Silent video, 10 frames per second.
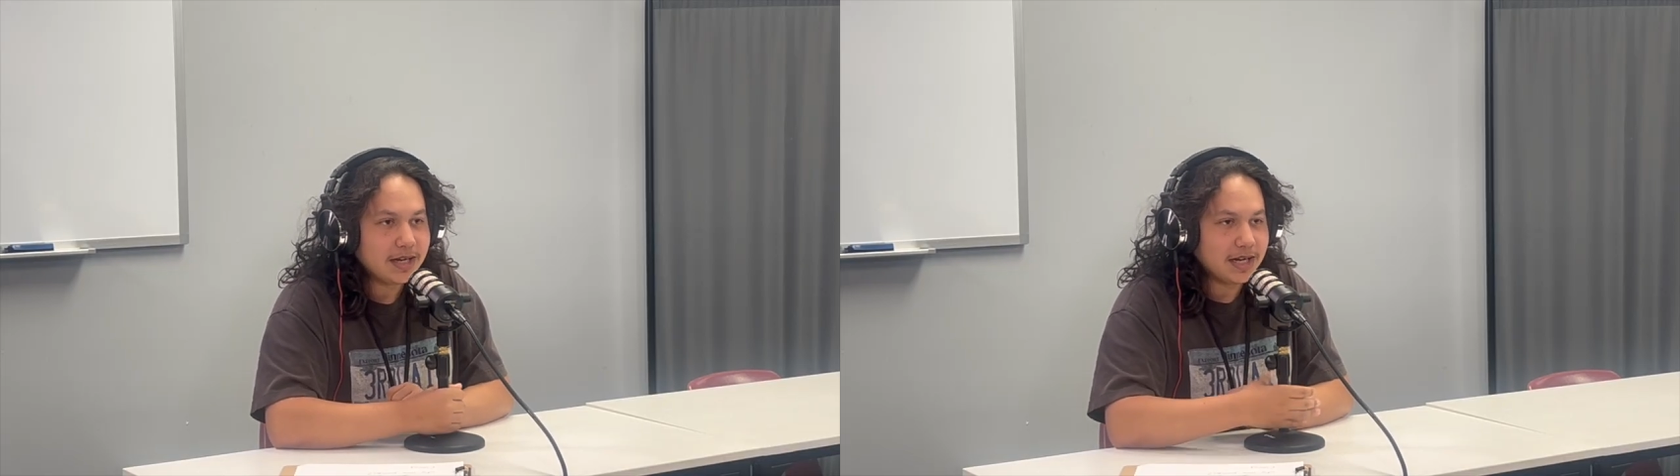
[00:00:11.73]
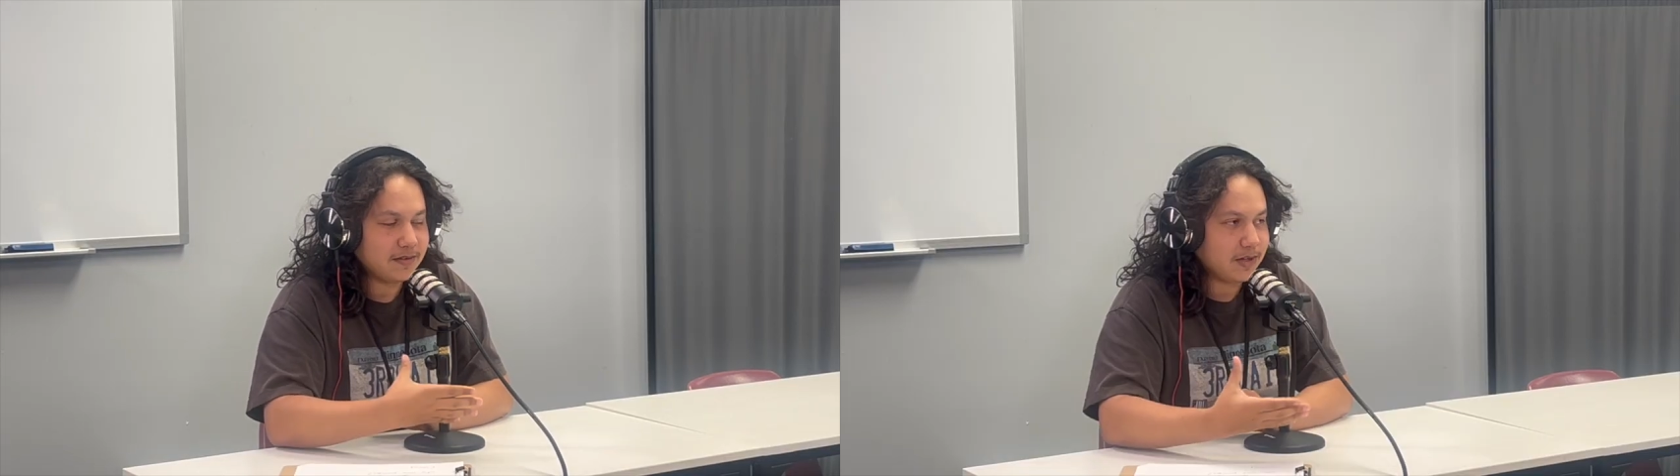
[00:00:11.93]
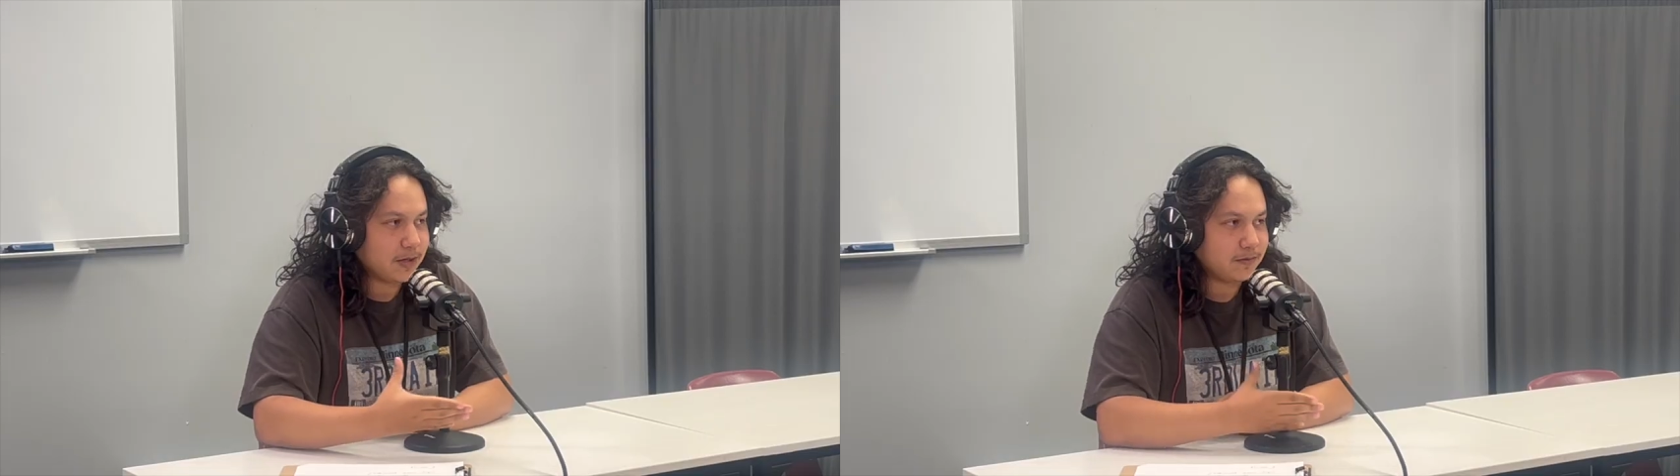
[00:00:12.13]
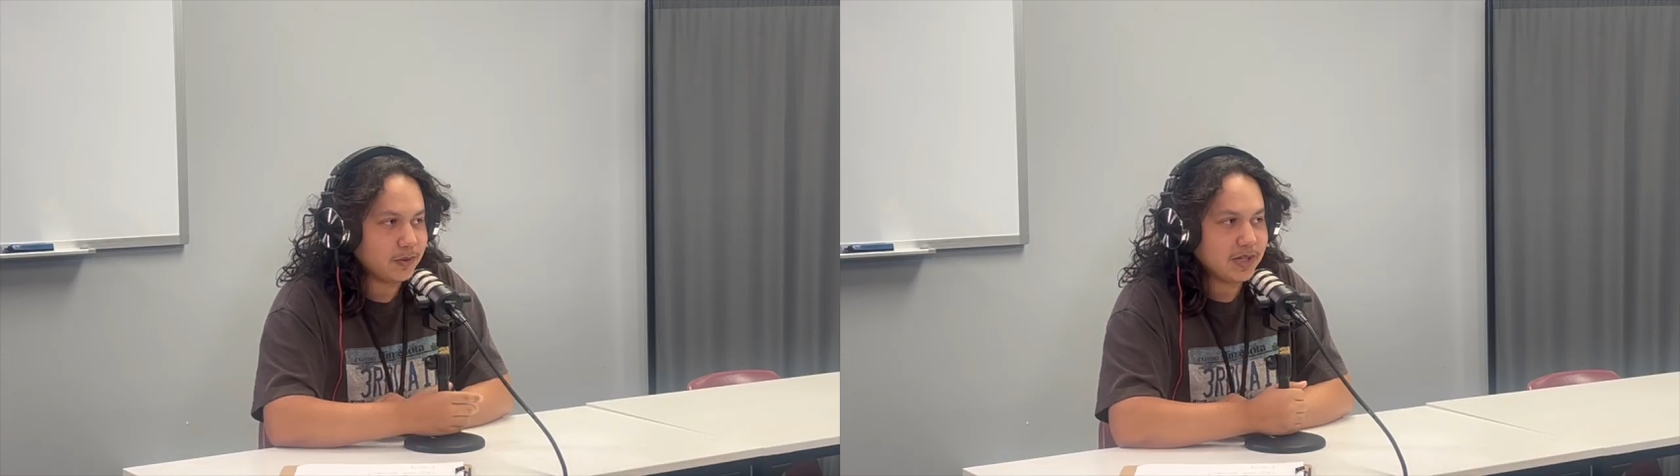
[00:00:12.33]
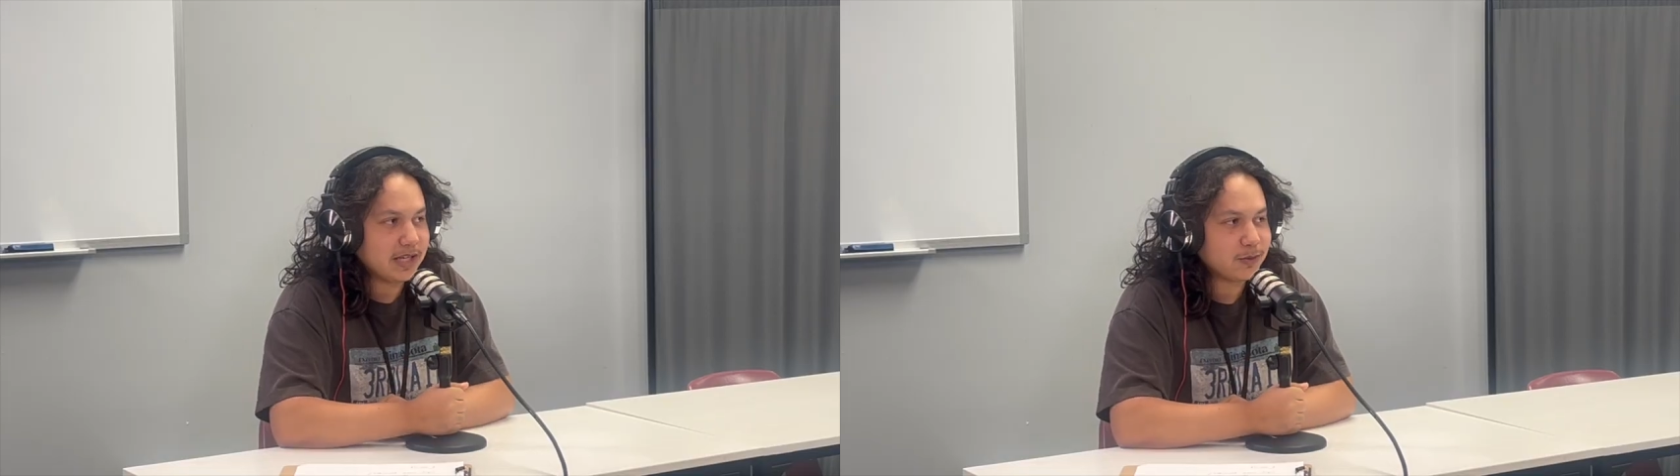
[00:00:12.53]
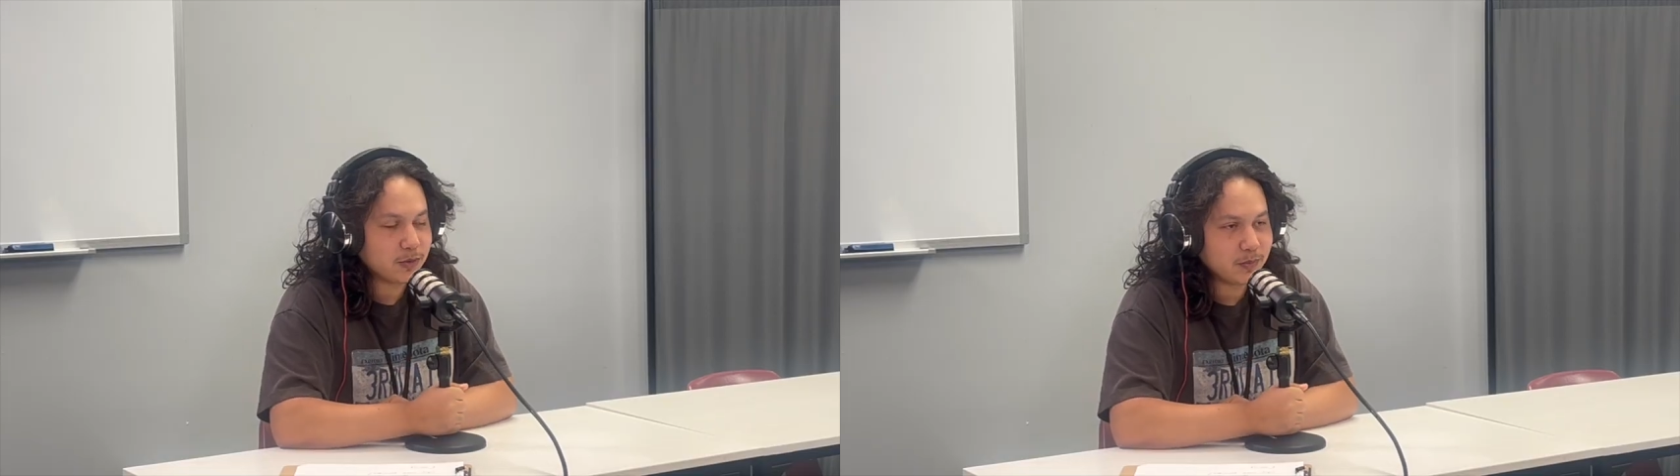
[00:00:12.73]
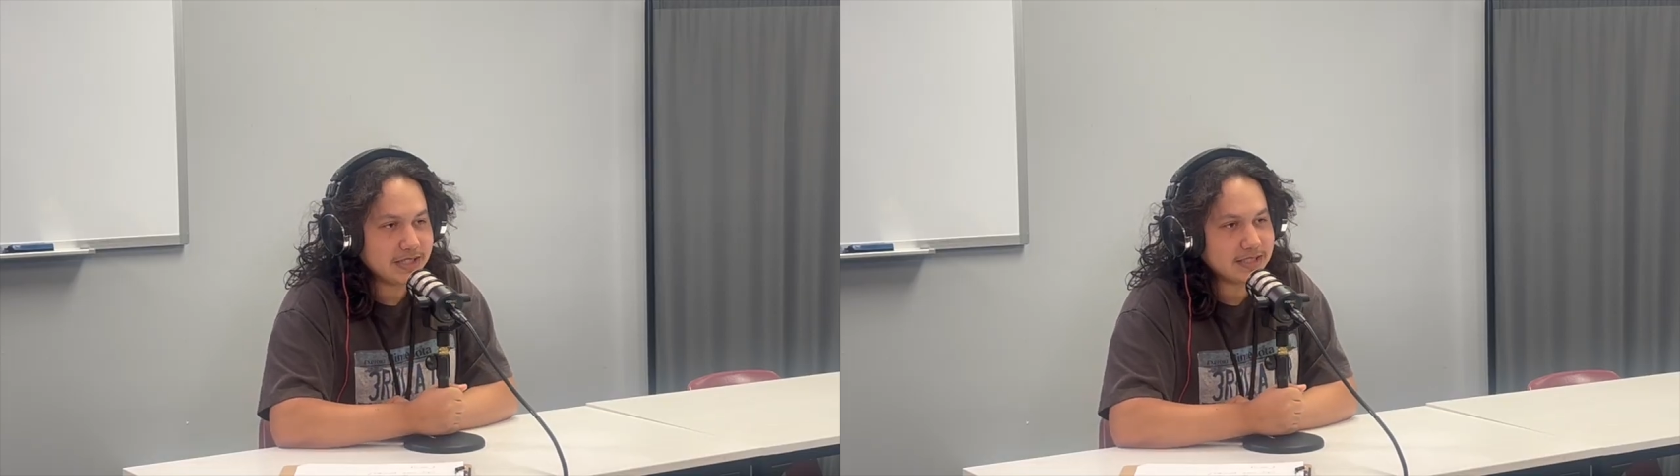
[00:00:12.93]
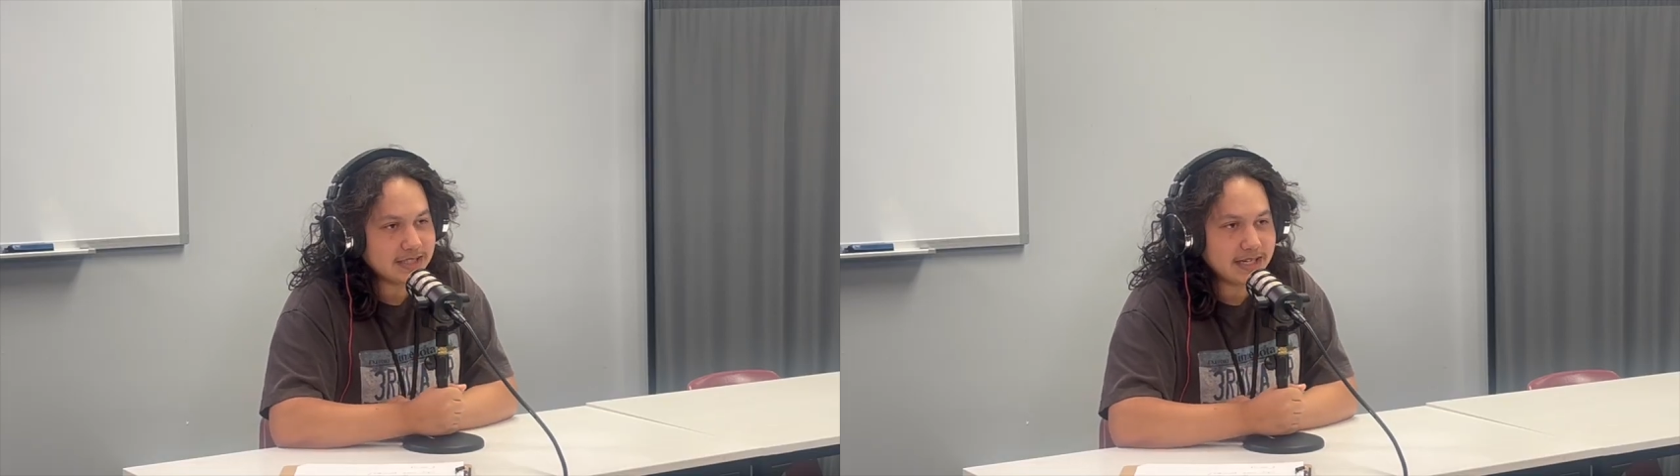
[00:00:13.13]
I've got a few guests with me
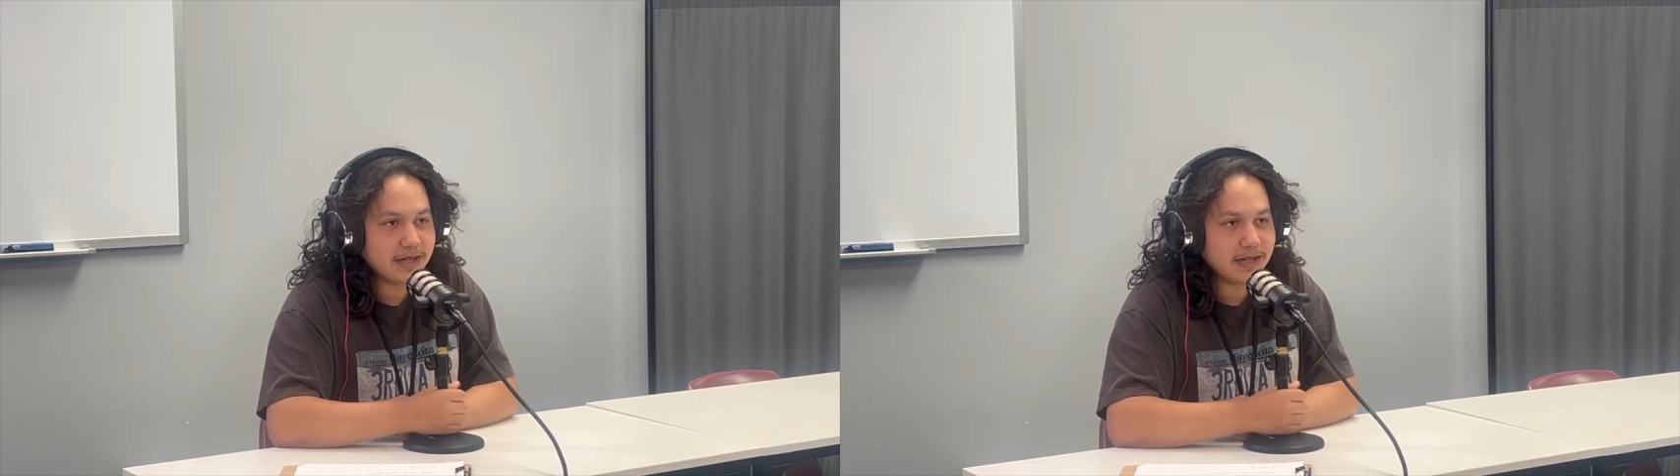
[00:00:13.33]
today.